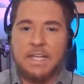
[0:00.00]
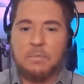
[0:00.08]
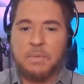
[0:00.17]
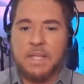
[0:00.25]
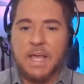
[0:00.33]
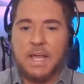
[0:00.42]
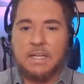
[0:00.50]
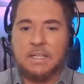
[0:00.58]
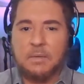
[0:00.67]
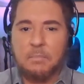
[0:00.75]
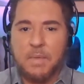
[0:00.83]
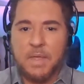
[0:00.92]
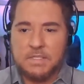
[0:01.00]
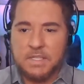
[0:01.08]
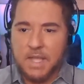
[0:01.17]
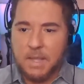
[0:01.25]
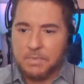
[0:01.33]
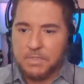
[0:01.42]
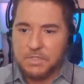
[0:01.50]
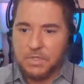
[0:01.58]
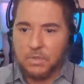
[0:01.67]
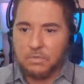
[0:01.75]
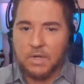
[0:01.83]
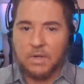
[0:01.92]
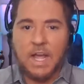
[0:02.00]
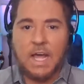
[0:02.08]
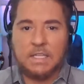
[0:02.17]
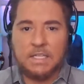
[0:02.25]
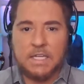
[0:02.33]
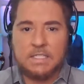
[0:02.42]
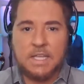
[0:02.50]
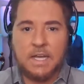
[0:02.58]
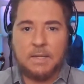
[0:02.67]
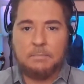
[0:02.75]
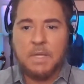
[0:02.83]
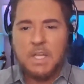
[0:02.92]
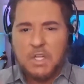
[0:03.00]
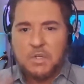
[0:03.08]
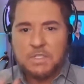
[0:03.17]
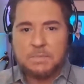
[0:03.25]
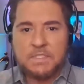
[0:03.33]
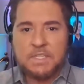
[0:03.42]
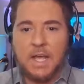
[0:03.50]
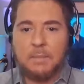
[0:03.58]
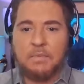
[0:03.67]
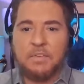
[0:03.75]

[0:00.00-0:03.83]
and we had an amazing episode around holiday time, Christmas time.